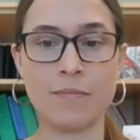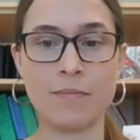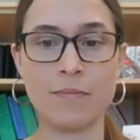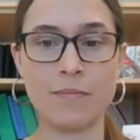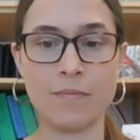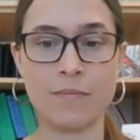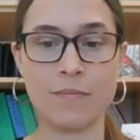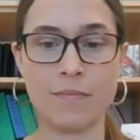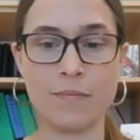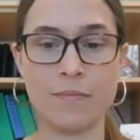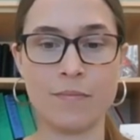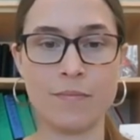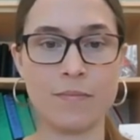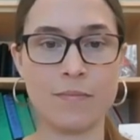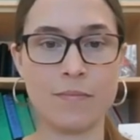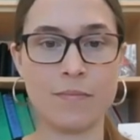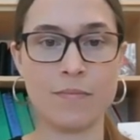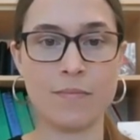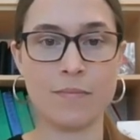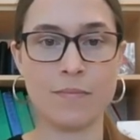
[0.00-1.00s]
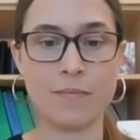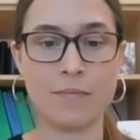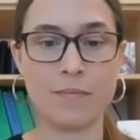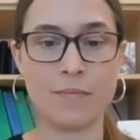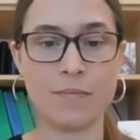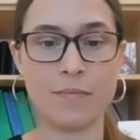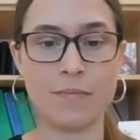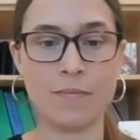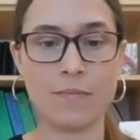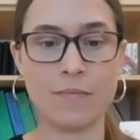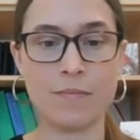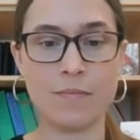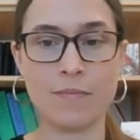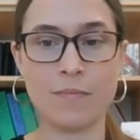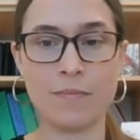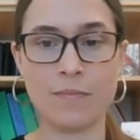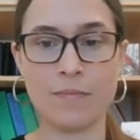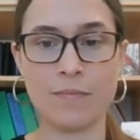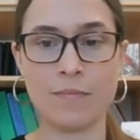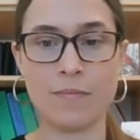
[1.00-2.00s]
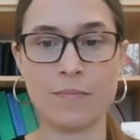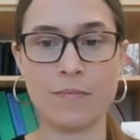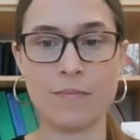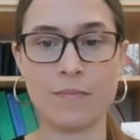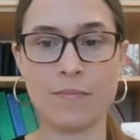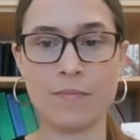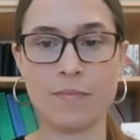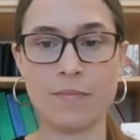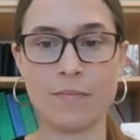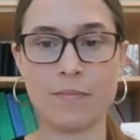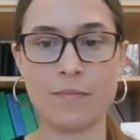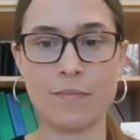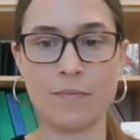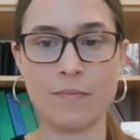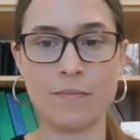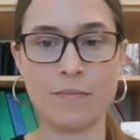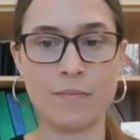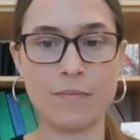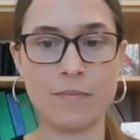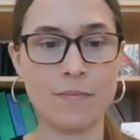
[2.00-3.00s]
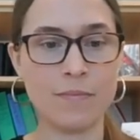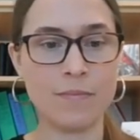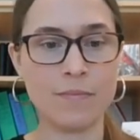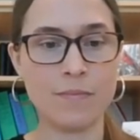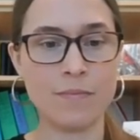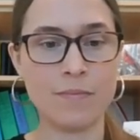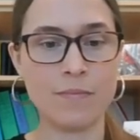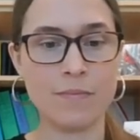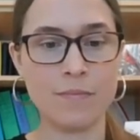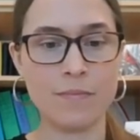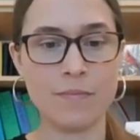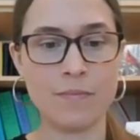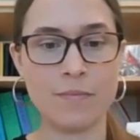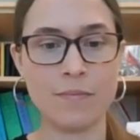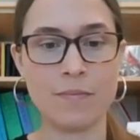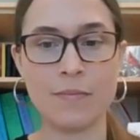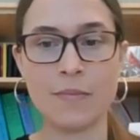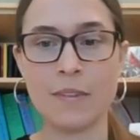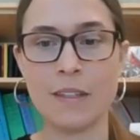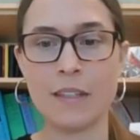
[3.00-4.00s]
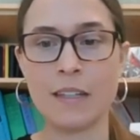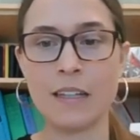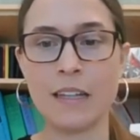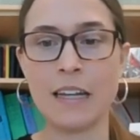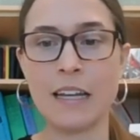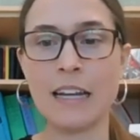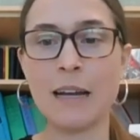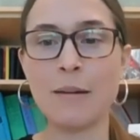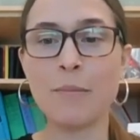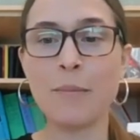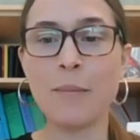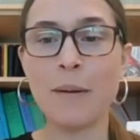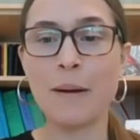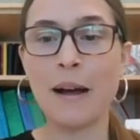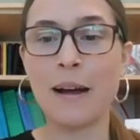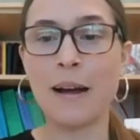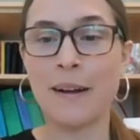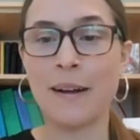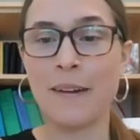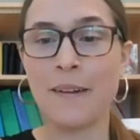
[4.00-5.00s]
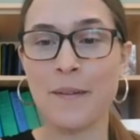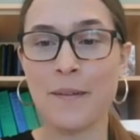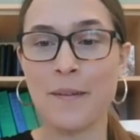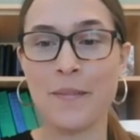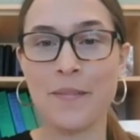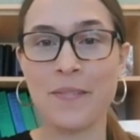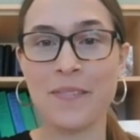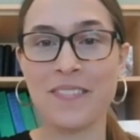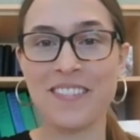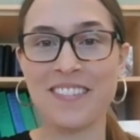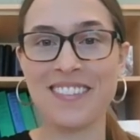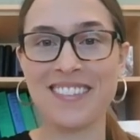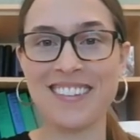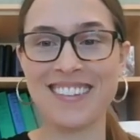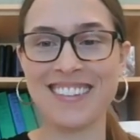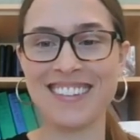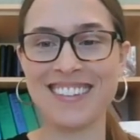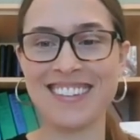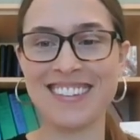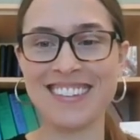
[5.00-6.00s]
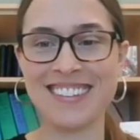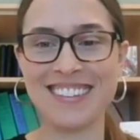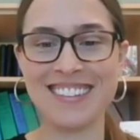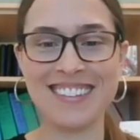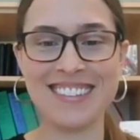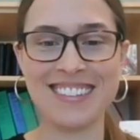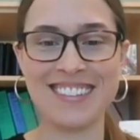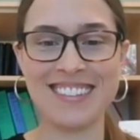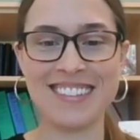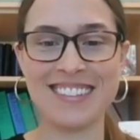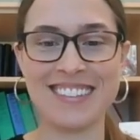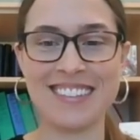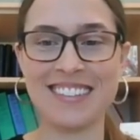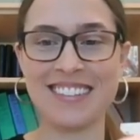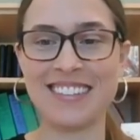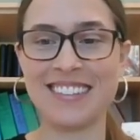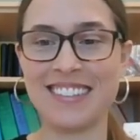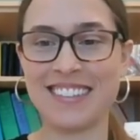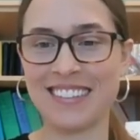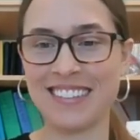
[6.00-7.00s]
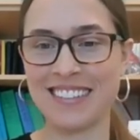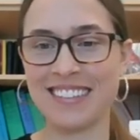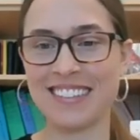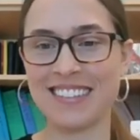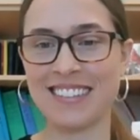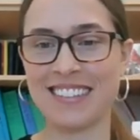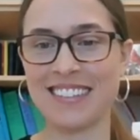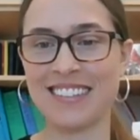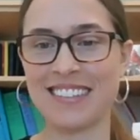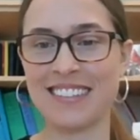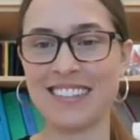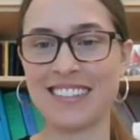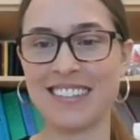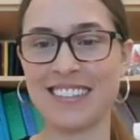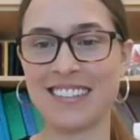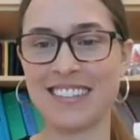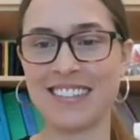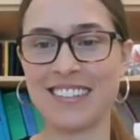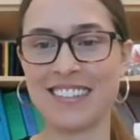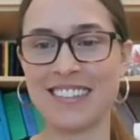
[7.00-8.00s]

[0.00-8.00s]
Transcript: No words are spoken by the person on screen.